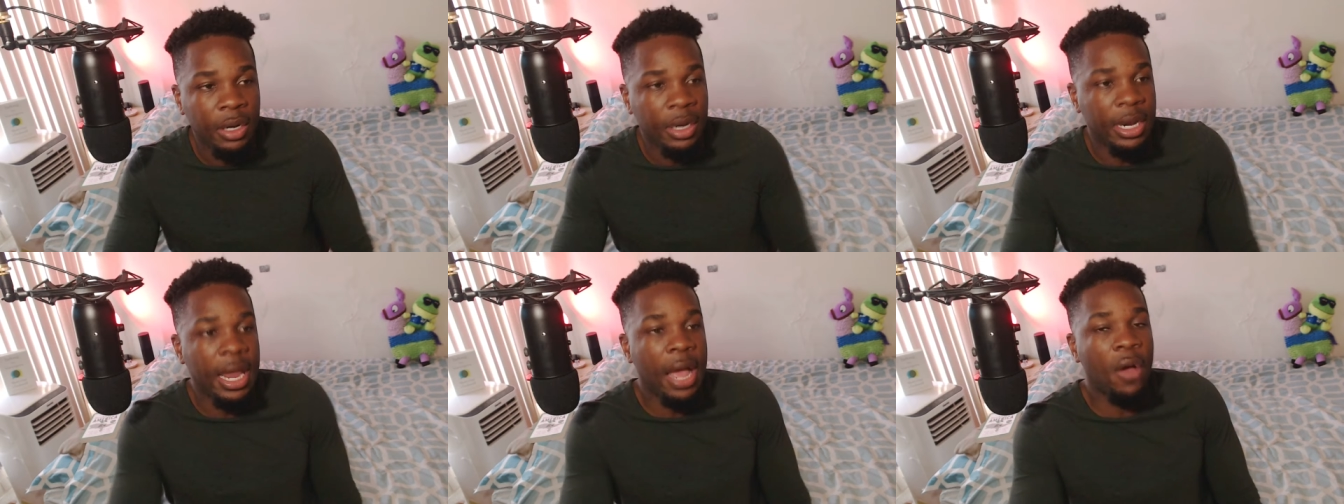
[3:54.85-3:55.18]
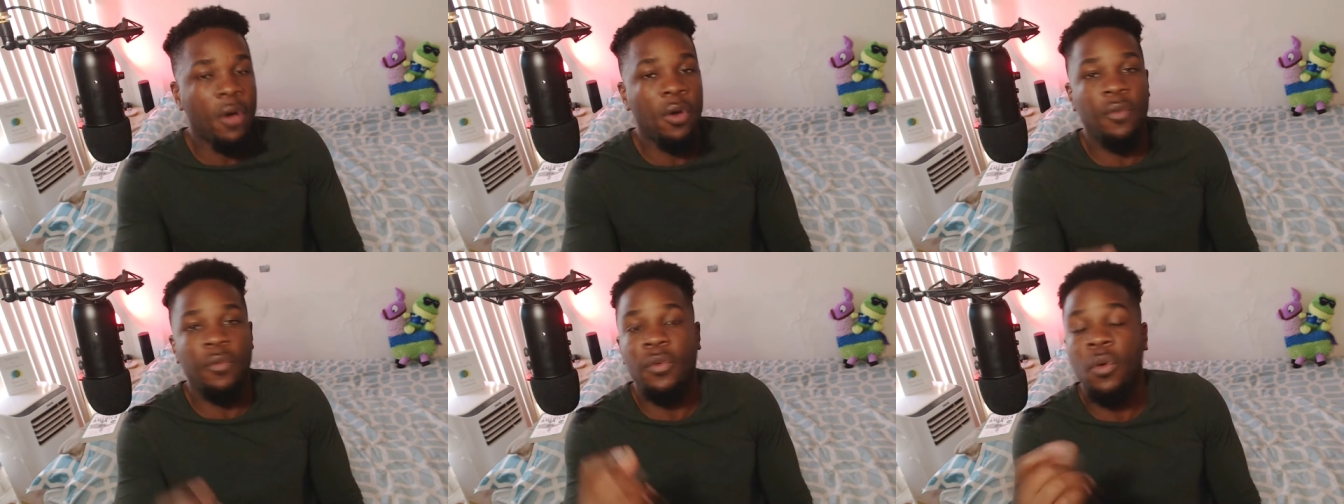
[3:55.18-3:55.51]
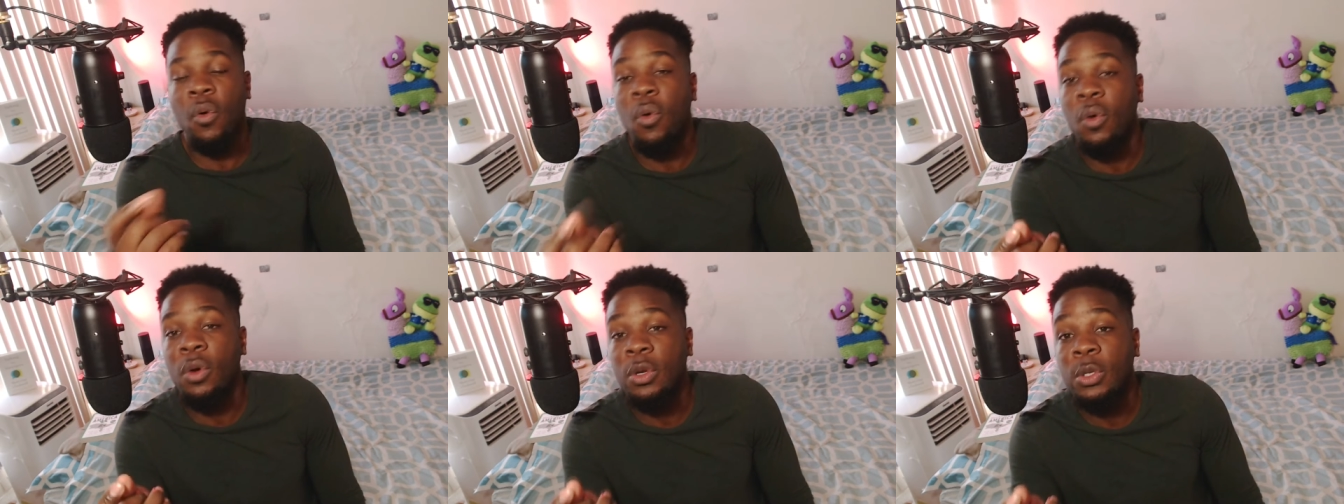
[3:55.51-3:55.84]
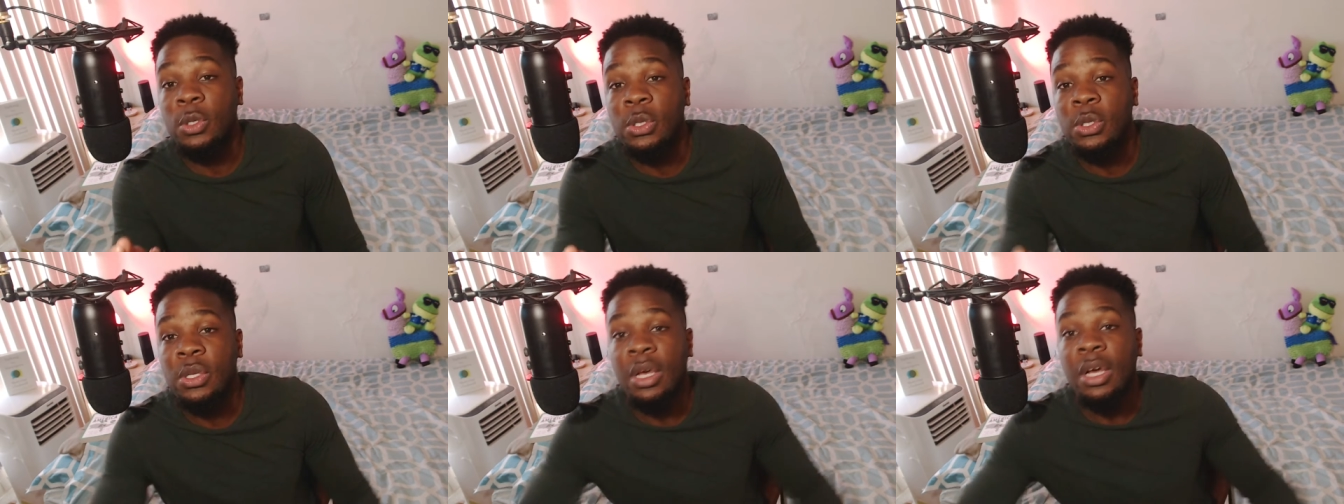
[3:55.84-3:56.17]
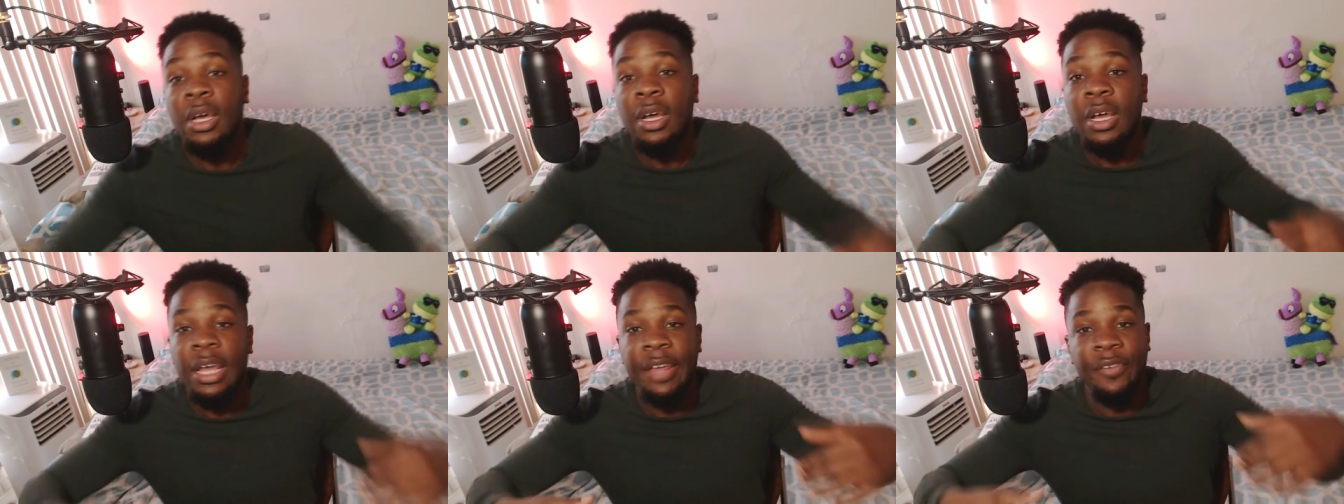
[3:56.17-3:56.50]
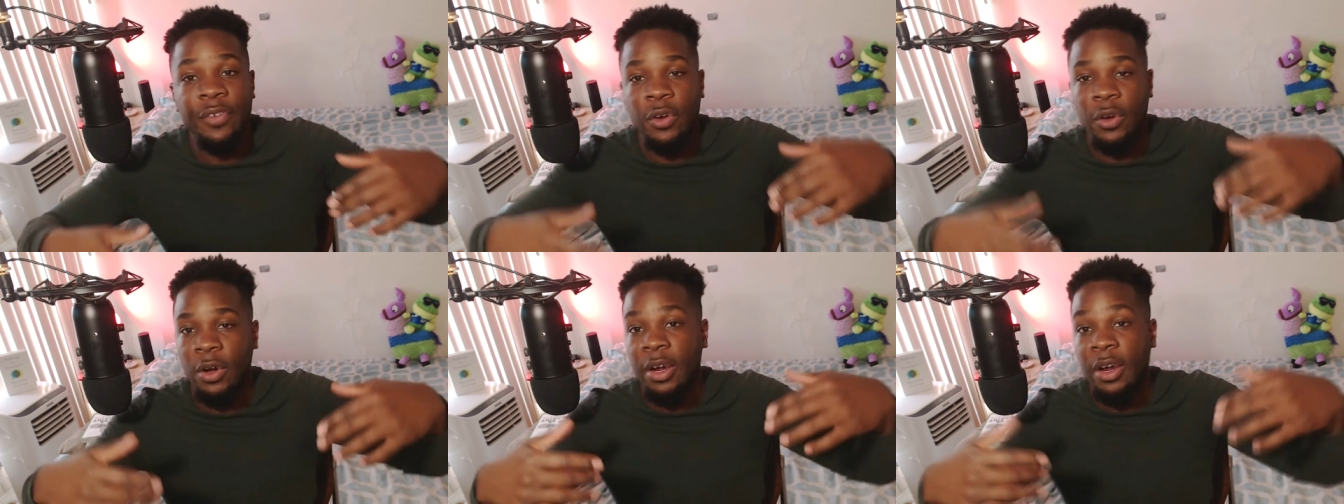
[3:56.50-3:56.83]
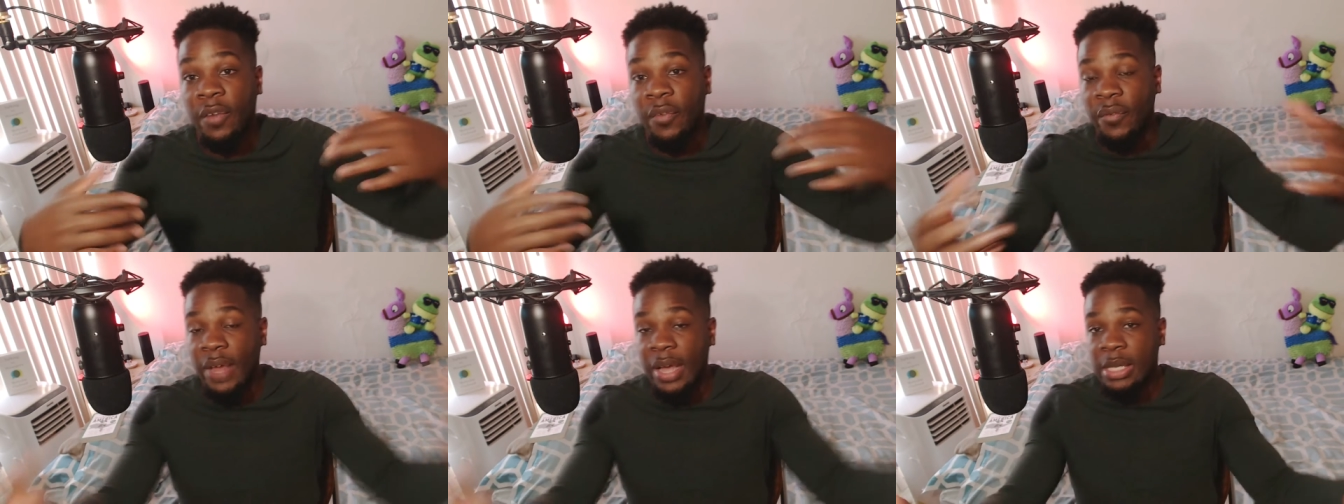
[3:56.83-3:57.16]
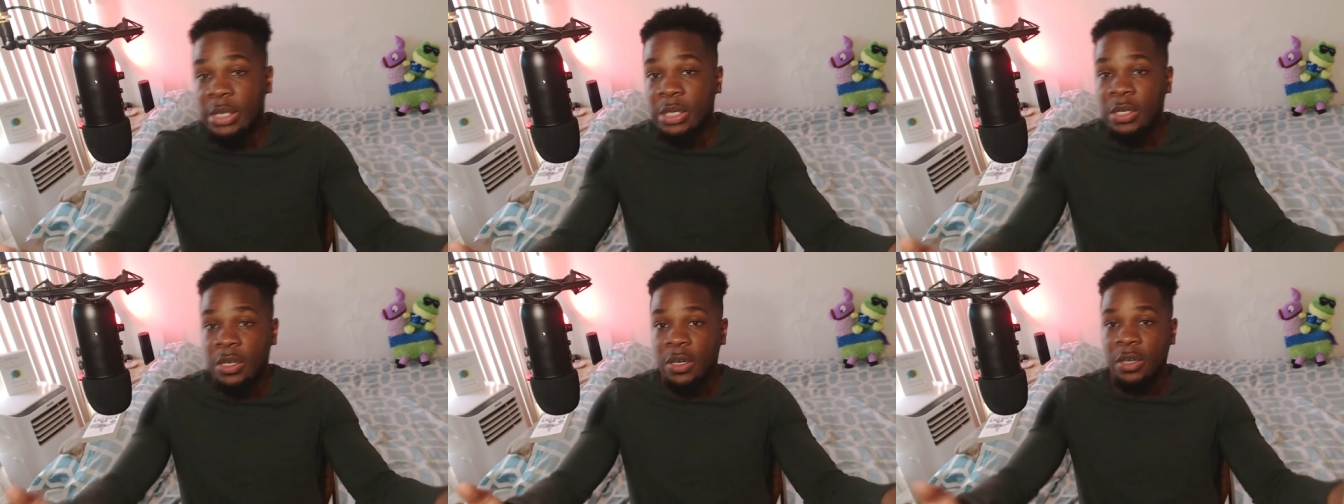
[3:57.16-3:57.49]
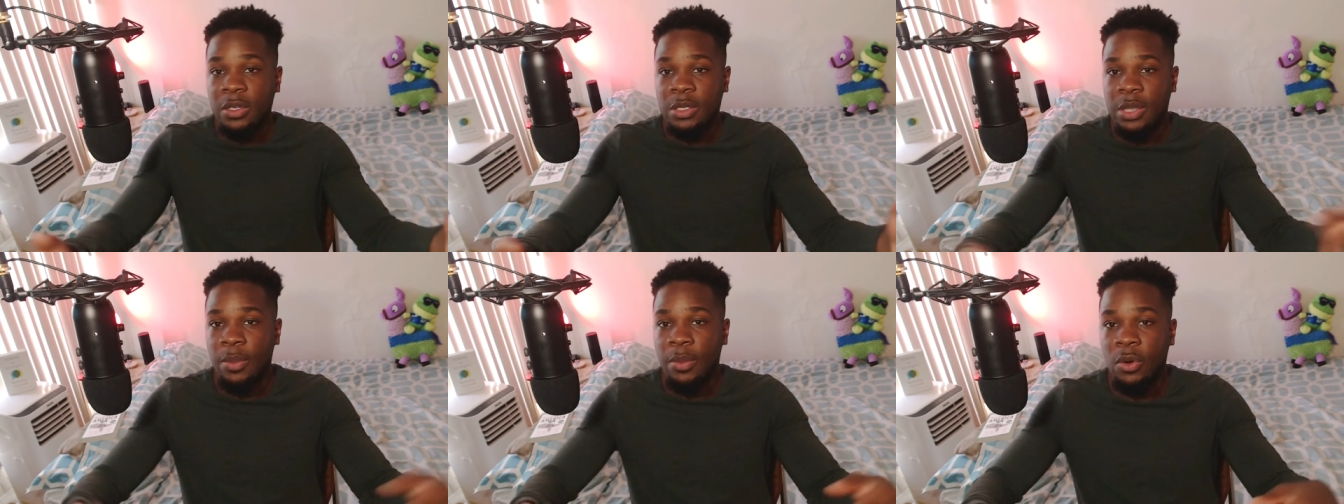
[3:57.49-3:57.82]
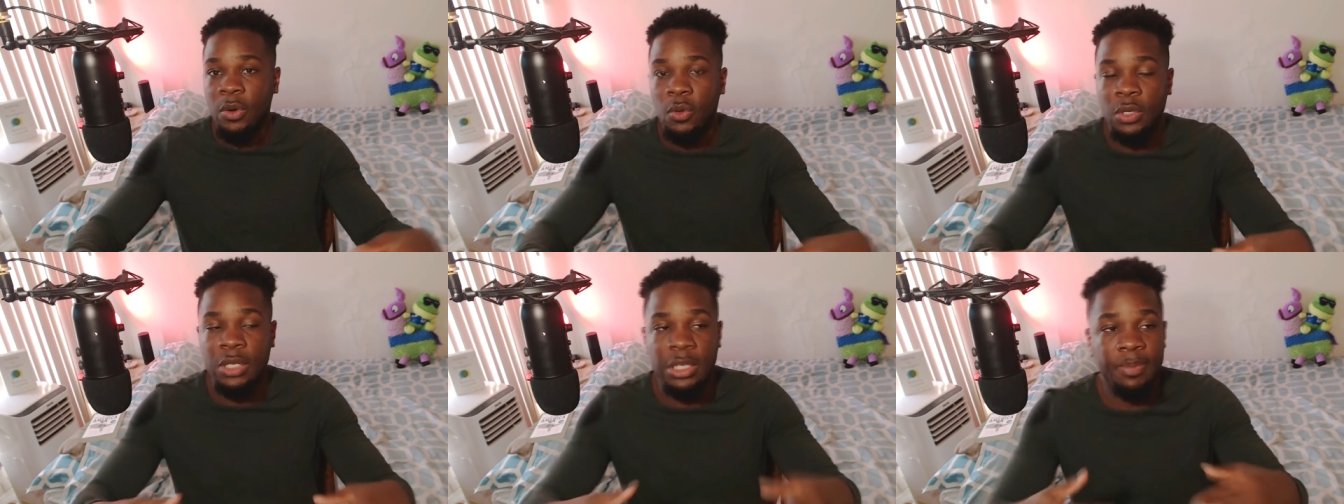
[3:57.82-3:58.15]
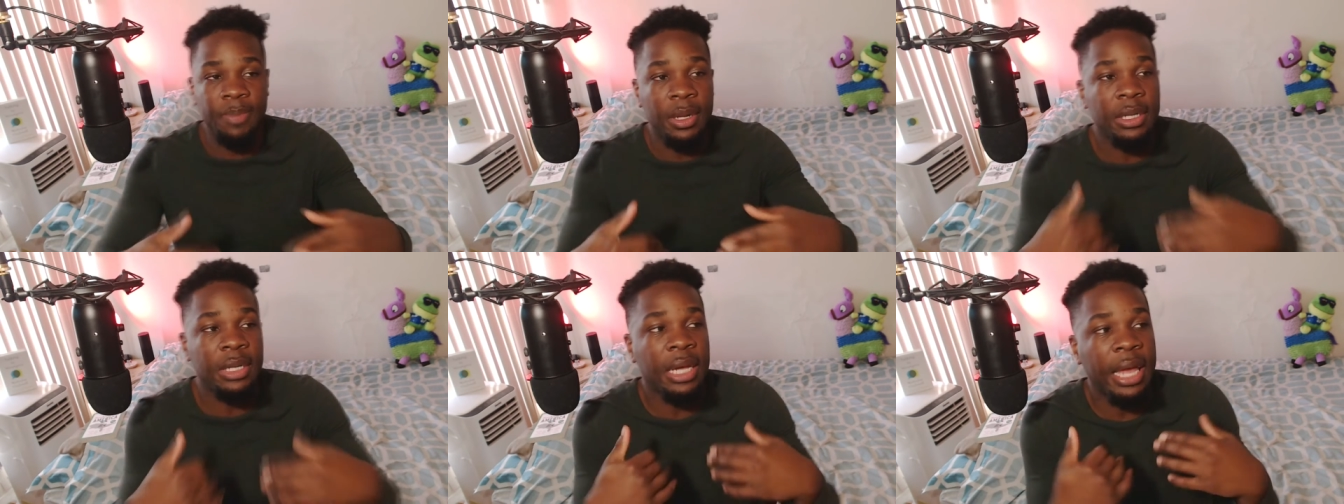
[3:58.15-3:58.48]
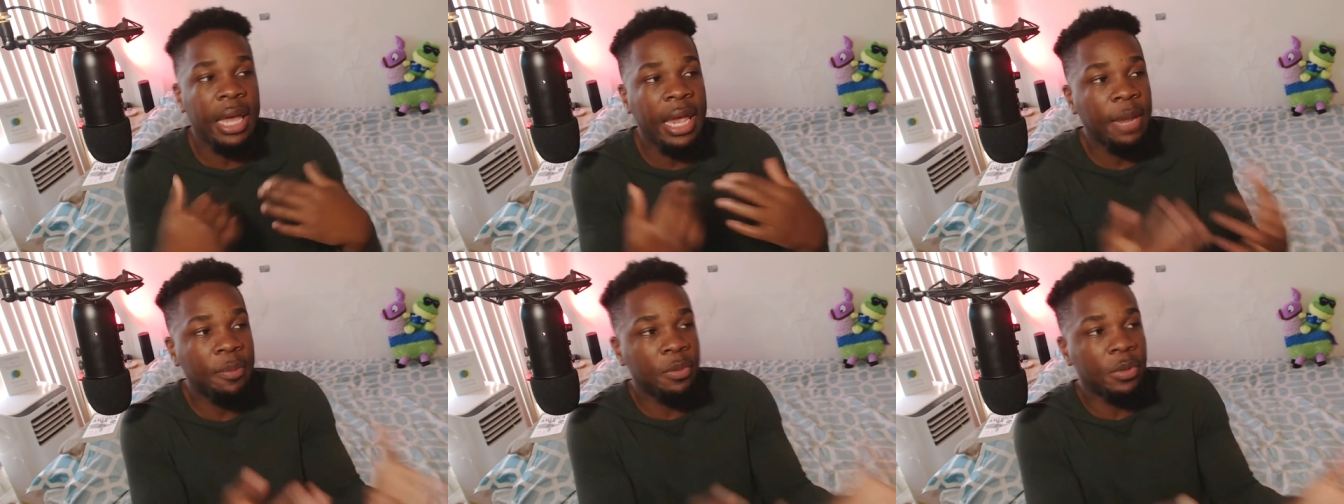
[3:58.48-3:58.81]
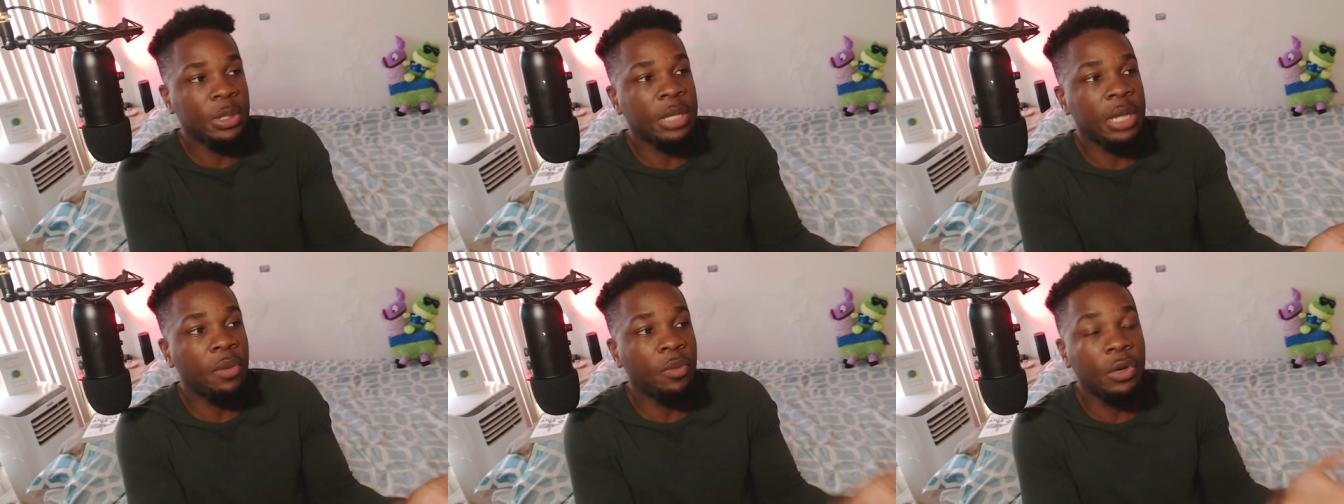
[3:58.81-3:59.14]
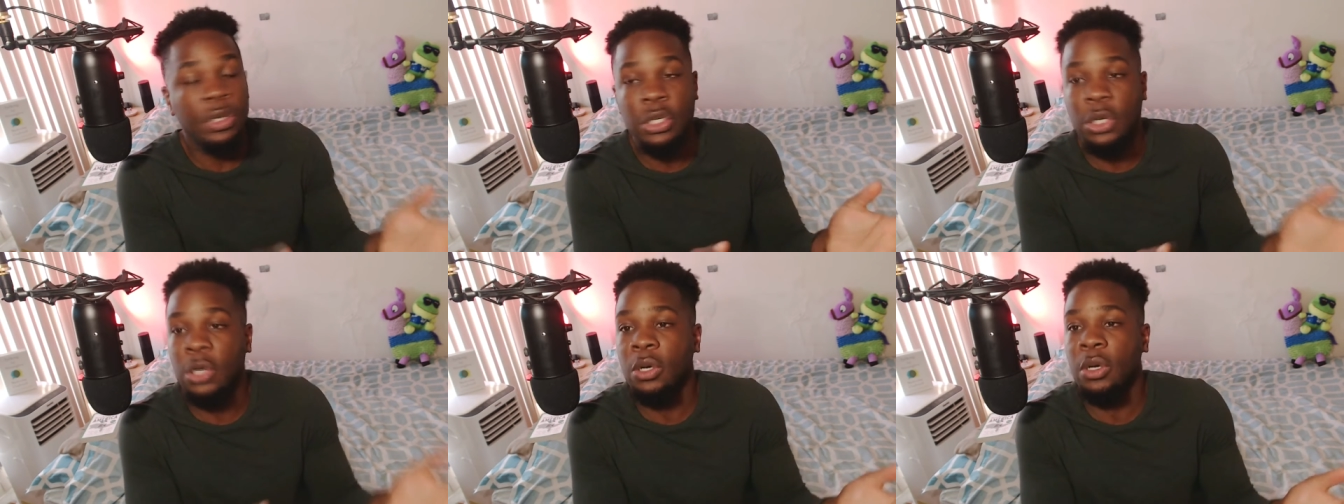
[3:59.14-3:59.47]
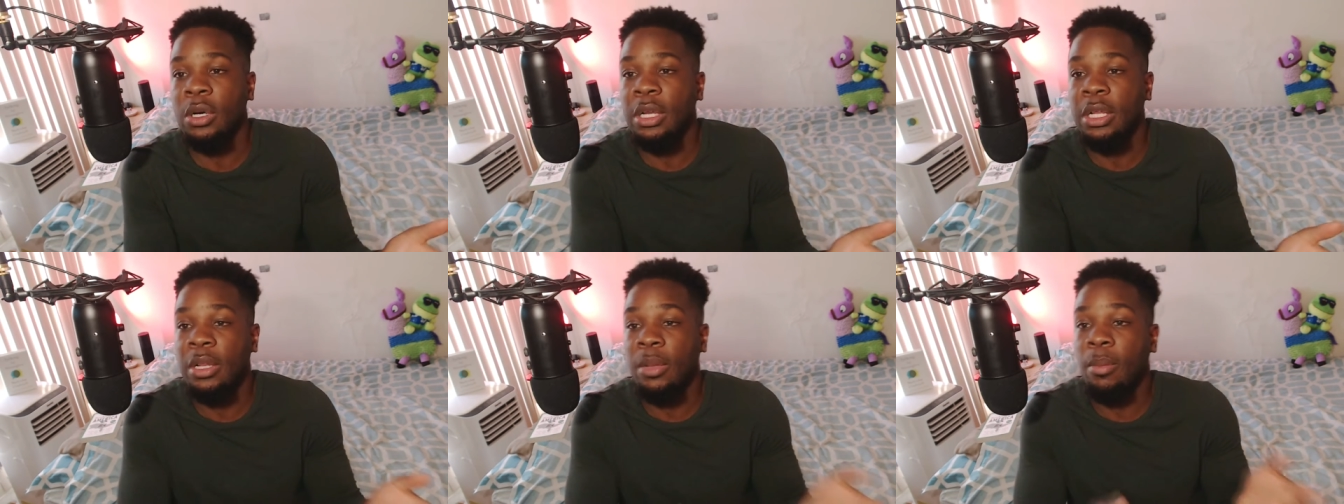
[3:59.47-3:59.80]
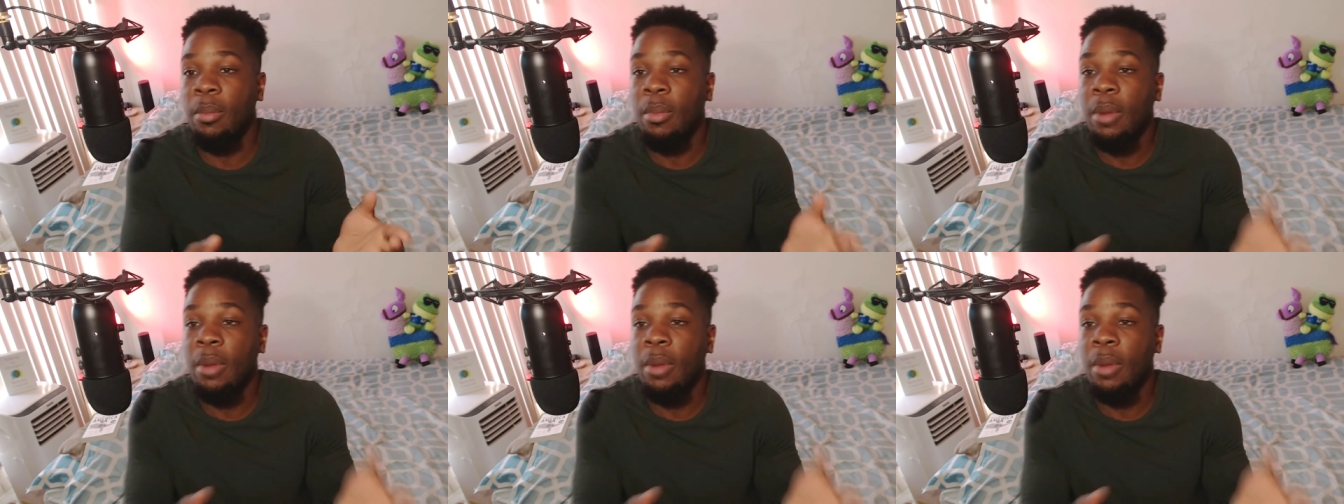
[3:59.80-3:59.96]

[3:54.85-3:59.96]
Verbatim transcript: Now, of course, if you're an investor, someone who's expecting an eight percent return in the